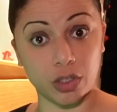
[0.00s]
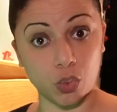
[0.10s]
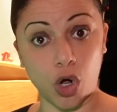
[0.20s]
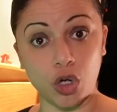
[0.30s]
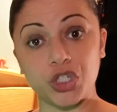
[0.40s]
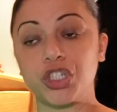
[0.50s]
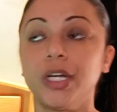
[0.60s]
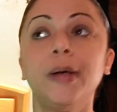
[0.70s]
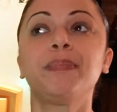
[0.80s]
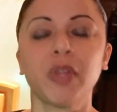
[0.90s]
I'd washed
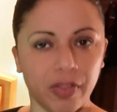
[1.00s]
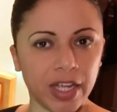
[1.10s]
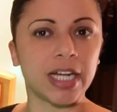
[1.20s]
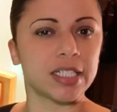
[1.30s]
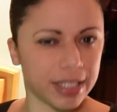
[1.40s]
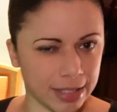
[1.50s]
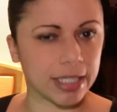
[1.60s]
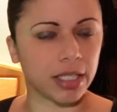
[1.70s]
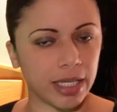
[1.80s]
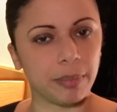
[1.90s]
and then had to
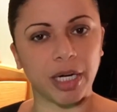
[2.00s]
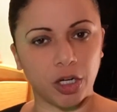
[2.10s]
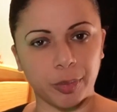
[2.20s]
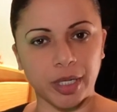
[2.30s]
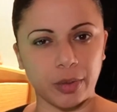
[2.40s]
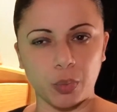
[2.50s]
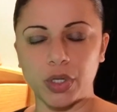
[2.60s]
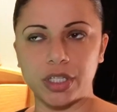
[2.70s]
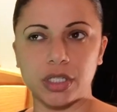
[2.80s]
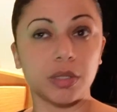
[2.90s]
thicken that back up again
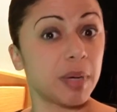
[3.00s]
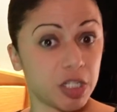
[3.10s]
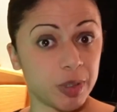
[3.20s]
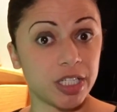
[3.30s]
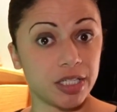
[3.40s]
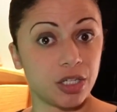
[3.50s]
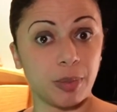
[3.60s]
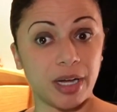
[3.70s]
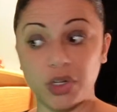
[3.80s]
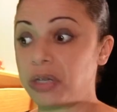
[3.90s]
with some mashed potato
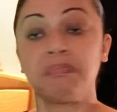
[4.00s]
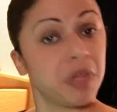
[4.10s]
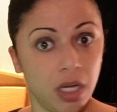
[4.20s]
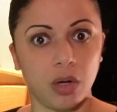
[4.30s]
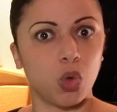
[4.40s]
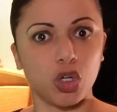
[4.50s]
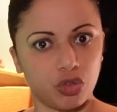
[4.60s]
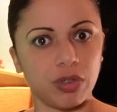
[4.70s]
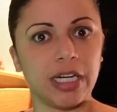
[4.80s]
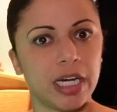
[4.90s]
powder.
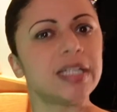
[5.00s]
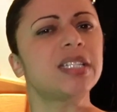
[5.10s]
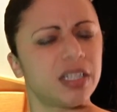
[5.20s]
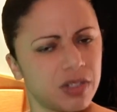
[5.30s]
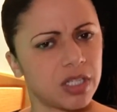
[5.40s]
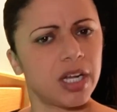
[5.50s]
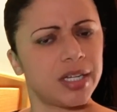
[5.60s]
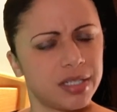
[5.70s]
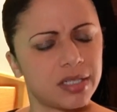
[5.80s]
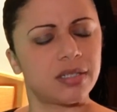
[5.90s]
Works really nice, it gives a
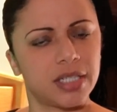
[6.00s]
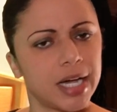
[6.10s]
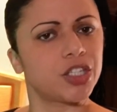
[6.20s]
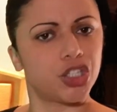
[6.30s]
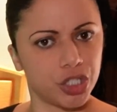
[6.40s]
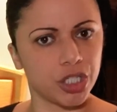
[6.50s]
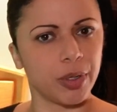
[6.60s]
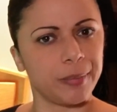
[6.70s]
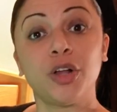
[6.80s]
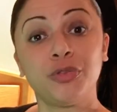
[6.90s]
nice texture to
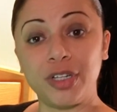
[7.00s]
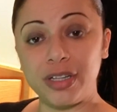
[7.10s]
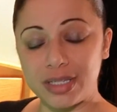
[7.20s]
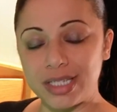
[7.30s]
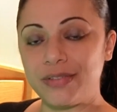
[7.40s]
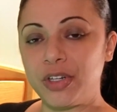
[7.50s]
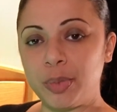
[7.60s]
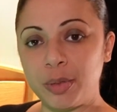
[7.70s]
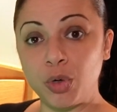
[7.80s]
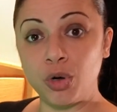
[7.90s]
it. Hopefully that's given you a
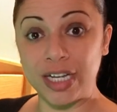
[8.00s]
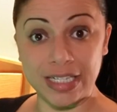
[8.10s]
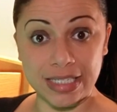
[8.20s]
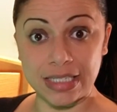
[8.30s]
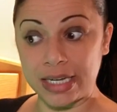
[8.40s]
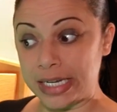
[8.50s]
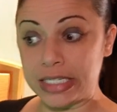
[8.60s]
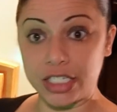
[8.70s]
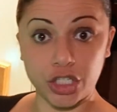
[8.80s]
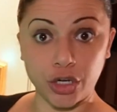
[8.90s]
bit more insight
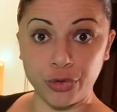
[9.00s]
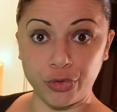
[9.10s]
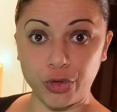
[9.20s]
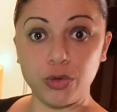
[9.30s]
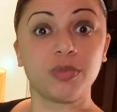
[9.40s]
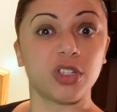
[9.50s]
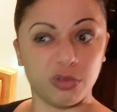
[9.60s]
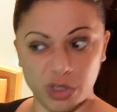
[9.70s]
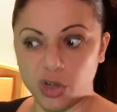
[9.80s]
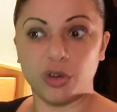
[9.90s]
into tofu, so
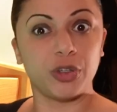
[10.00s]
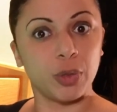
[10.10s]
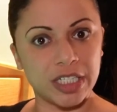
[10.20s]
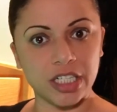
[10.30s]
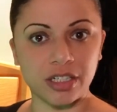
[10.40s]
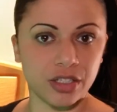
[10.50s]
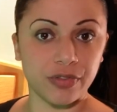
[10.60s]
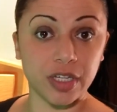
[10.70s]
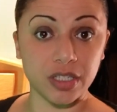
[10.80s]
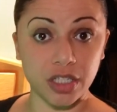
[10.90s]
you've got a few ideas of
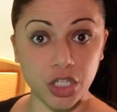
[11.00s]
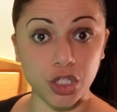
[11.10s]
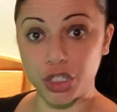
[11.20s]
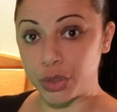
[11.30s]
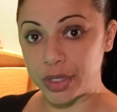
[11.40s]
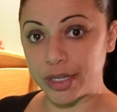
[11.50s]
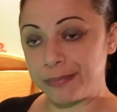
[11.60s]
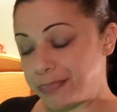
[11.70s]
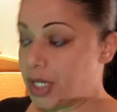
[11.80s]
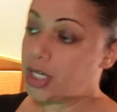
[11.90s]
things that you can do with it.
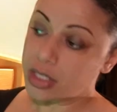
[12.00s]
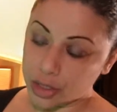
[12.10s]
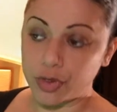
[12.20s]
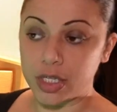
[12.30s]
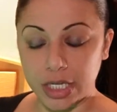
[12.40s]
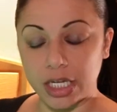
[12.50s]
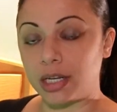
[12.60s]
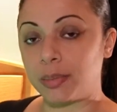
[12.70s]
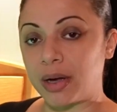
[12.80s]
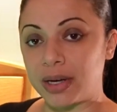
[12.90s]
So if you're
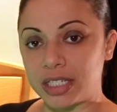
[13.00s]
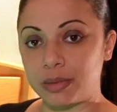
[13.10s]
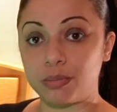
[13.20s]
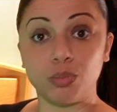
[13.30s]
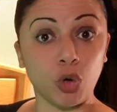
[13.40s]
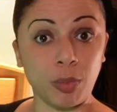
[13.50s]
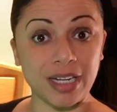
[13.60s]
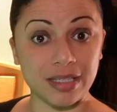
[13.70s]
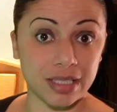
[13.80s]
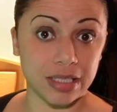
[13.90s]
thinking about adding more
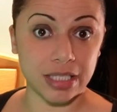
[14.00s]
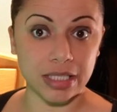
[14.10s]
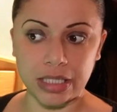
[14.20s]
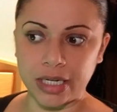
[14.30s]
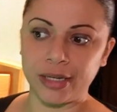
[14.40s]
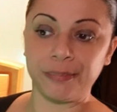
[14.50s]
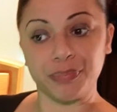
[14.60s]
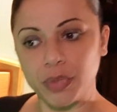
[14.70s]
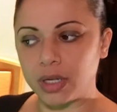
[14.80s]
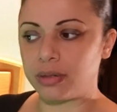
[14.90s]
plants into your diet
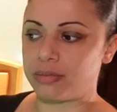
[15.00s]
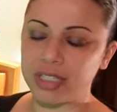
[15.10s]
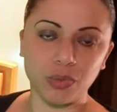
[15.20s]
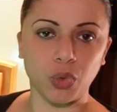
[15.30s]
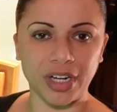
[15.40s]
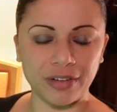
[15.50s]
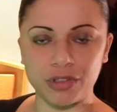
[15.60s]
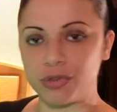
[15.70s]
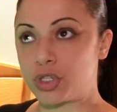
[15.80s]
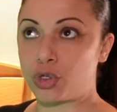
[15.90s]
and didn't want to have
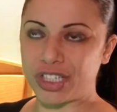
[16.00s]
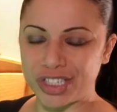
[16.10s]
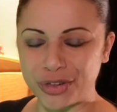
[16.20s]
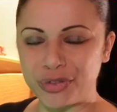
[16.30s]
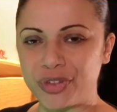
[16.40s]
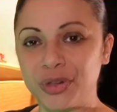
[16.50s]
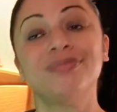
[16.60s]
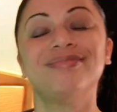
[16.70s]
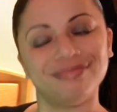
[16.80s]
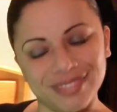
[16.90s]
to resort to tofu,
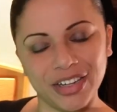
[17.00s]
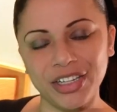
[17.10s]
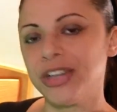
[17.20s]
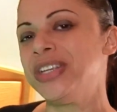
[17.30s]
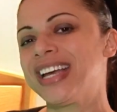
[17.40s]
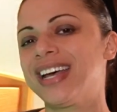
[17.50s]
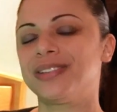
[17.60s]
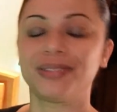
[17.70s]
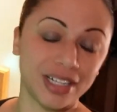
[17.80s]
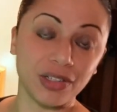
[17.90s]
now you know you can,
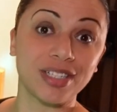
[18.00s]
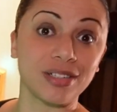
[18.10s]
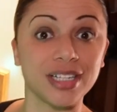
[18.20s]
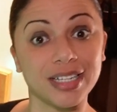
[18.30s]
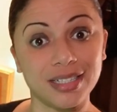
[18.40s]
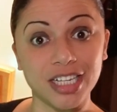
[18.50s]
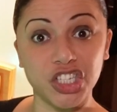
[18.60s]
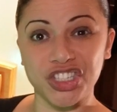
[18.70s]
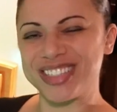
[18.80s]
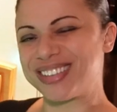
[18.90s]
and it'll still taste
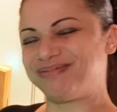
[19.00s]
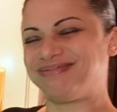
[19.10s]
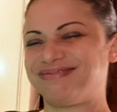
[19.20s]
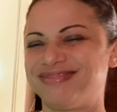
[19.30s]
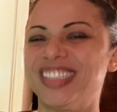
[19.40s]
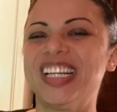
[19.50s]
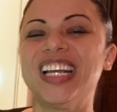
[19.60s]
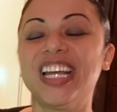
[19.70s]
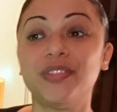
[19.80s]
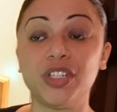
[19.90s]
delicious.
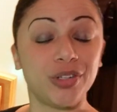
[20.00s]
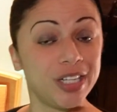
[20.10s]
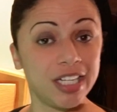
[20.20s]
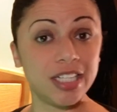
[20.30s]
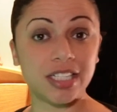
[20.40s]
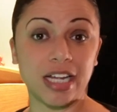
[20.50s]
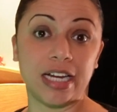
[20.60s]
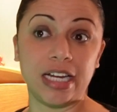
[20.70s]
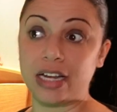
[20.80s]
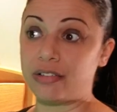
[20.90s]
If you do need
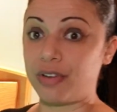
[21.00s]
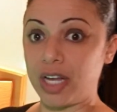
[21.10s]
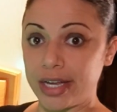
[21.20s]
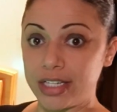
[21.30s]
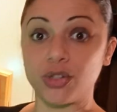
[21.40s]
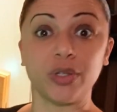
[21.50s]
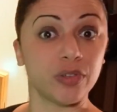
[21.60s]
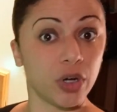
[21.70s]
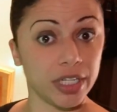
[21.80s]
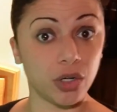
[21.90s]
any advice or you've
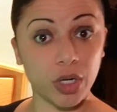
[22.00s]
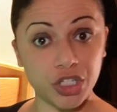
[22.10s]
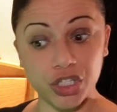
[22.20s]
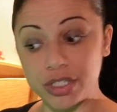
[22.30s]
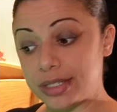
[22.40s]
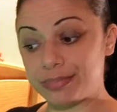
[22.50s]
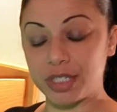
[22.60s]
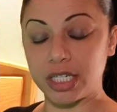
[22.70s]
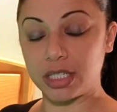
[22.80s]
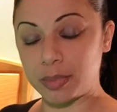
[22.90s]
got any questions,
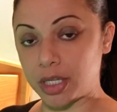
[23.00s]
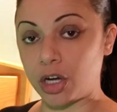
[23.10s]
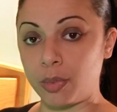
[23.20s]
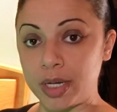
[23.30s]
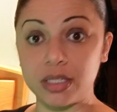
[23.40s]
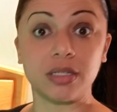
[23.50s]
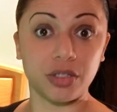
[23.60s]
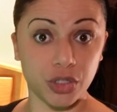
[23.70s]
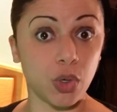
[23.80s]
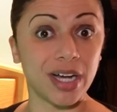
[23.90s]
stick them in the comments and I'll
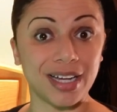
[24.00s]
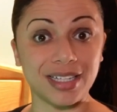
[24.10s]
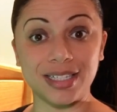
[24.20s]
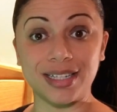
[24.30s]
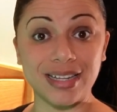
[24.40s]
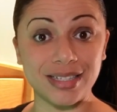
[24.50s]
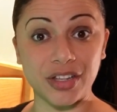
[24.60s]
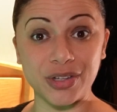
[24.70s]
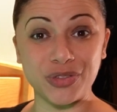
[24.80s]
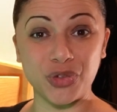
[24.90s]
do what I can to answer
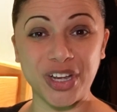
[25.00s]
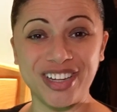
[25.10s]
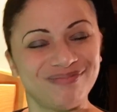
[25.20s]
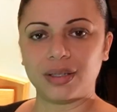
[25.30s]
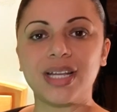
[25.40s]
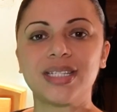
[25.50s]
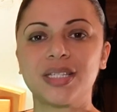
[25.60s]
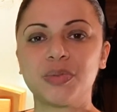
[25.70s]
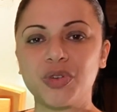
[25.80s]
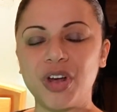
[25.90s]
those for you. Hit
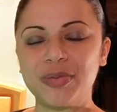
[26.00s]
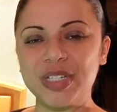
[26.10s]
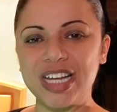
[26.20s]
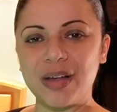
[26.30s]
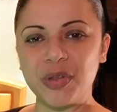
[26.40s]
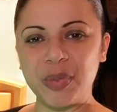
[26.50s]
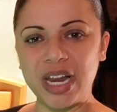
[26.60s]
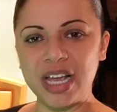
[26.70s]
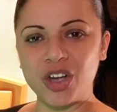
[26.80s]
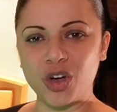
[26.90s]
subscribe and tap the
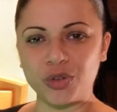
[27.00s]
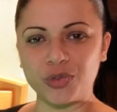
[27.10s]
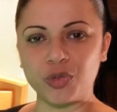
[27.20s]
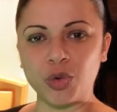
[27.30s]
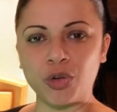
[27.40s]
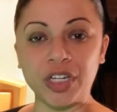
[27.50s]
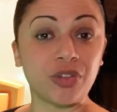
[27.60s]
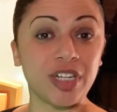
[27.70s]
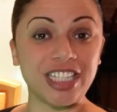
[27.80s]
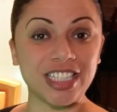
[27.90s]
bell icon for more
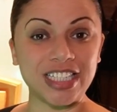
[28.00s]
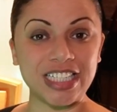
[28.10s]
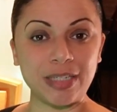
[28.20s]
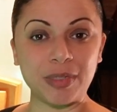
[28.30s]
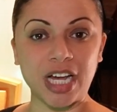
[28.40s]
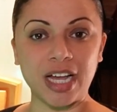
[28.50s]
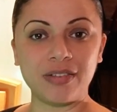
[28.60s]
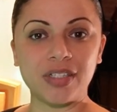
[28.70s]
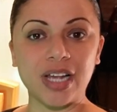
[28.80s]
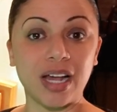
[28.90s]
ingredient deep
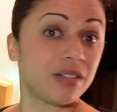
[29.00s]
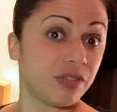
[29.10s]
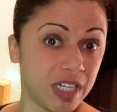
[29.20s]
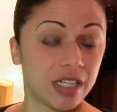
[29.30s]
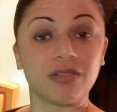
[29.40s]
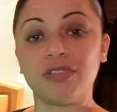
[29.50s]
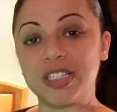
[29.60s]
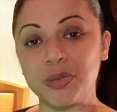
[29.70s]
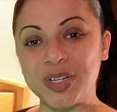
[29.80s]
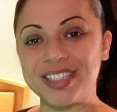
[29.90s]
dives and vegan
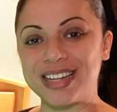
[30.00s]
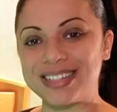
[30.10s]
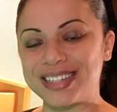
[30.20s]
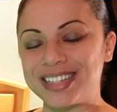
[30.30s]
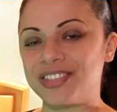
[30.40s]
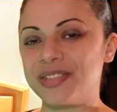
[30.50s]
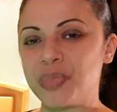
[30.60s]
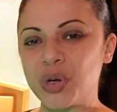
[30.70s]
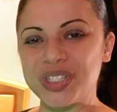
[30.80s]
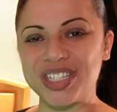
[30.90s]
recipes landing in your
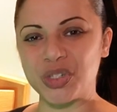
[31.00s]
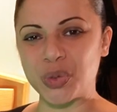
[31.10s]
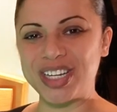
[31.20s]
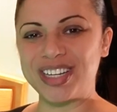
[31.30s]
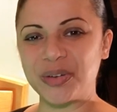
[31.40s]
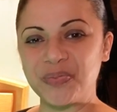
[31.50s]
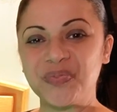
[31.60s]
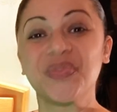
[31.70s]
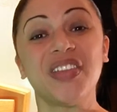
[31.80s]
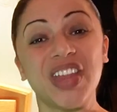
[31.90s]
inbox each week.
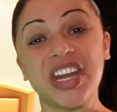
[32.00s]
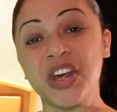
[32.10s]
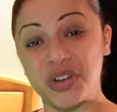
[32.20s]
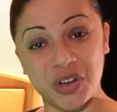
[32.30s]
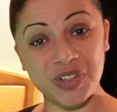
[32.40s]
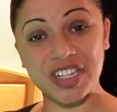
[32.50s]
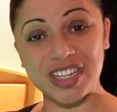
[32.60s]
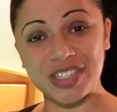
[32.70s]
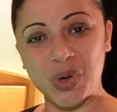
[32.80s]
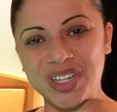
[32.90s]
And then head over to
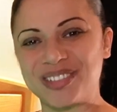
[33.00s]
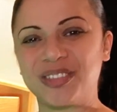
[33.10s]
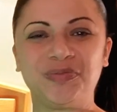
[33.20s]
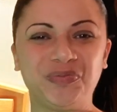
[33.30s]
this one.